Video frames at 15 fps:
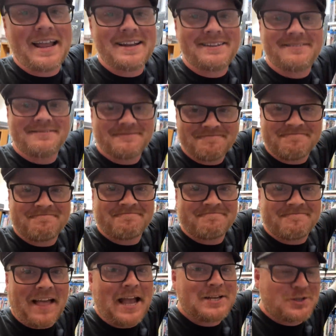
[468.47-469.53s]

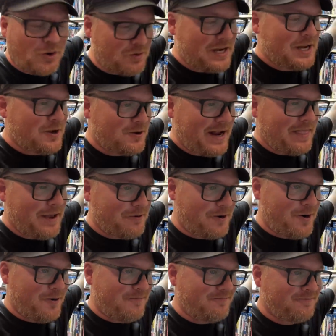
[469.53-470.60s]
I don't need to go down that
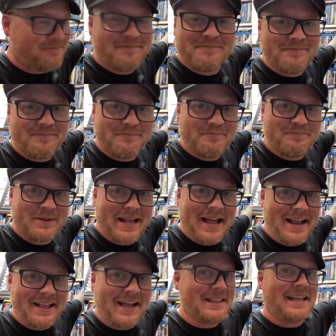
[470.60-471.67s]
road. But
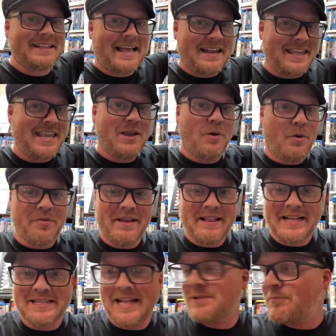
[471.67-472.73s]
I like that keyhole thing.
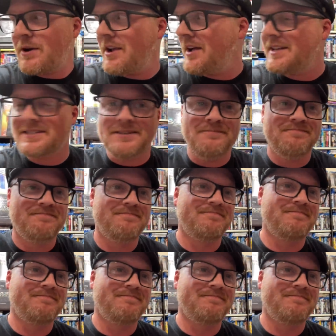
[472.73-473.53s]
That's pretty awesome.